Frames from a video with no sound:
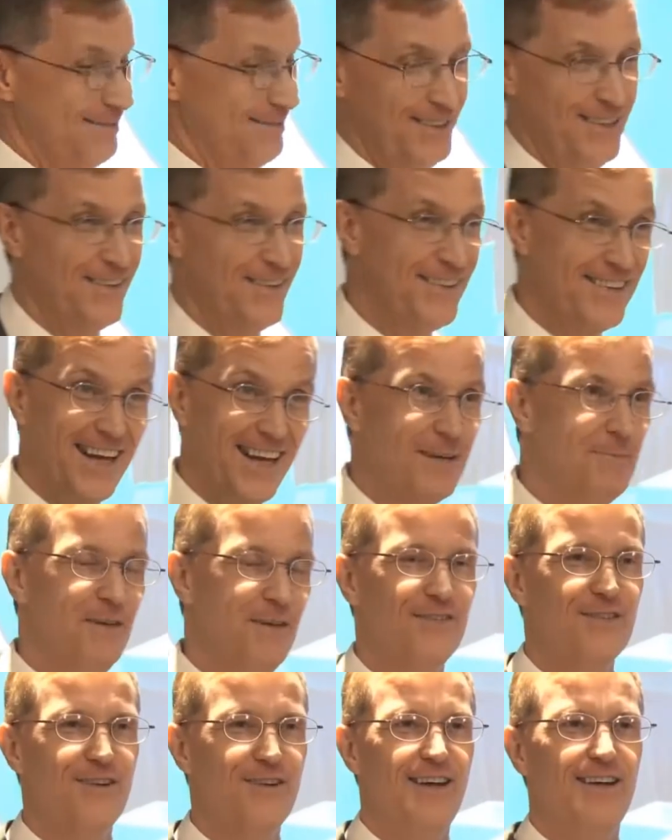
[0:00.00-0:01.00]
you know, thank me
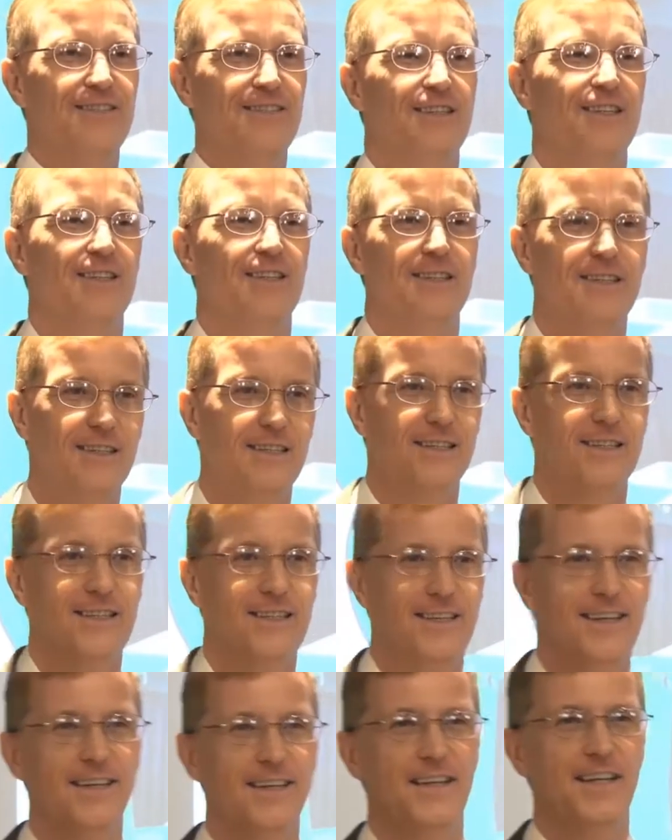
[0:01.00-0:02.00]
forever.
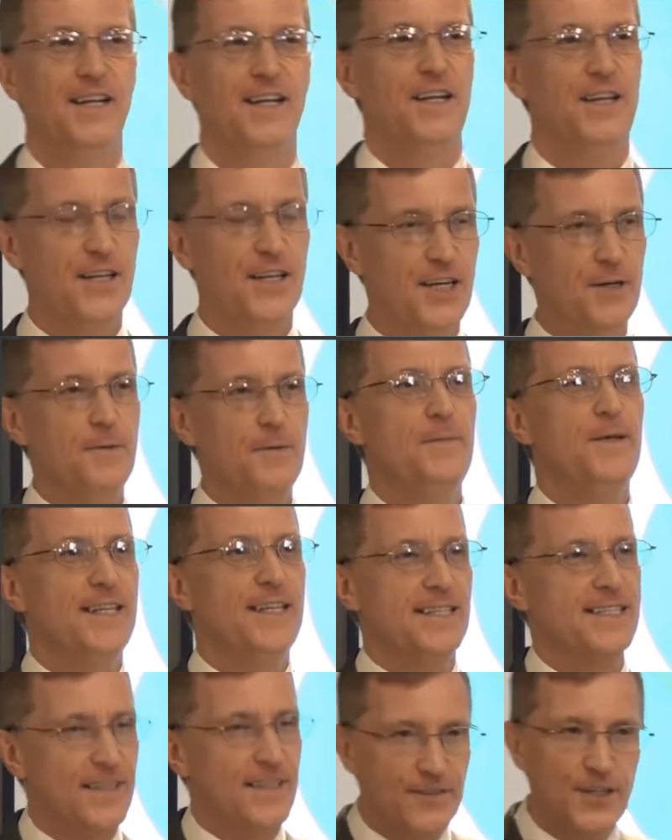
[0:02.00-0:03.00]
They're coming
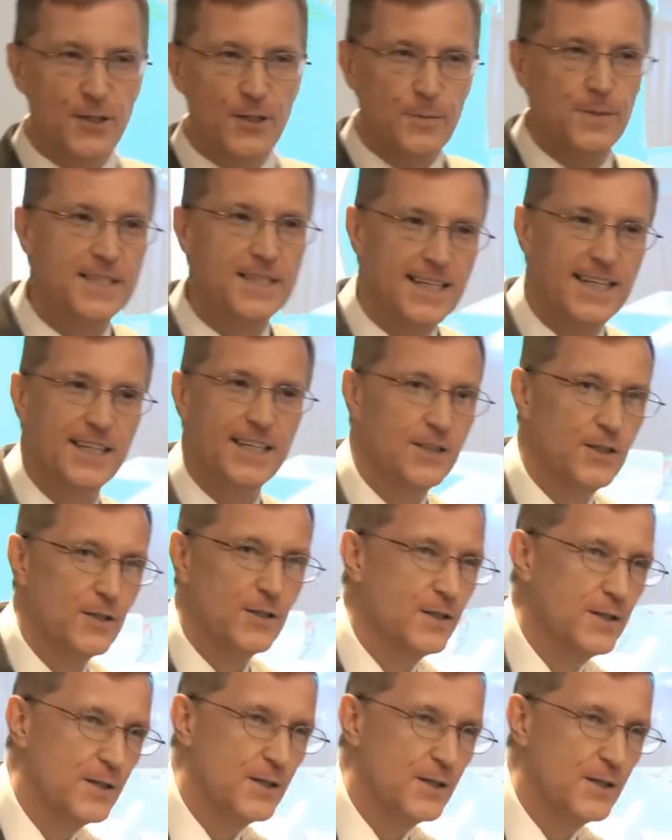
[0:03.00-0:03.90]
because they've got a particular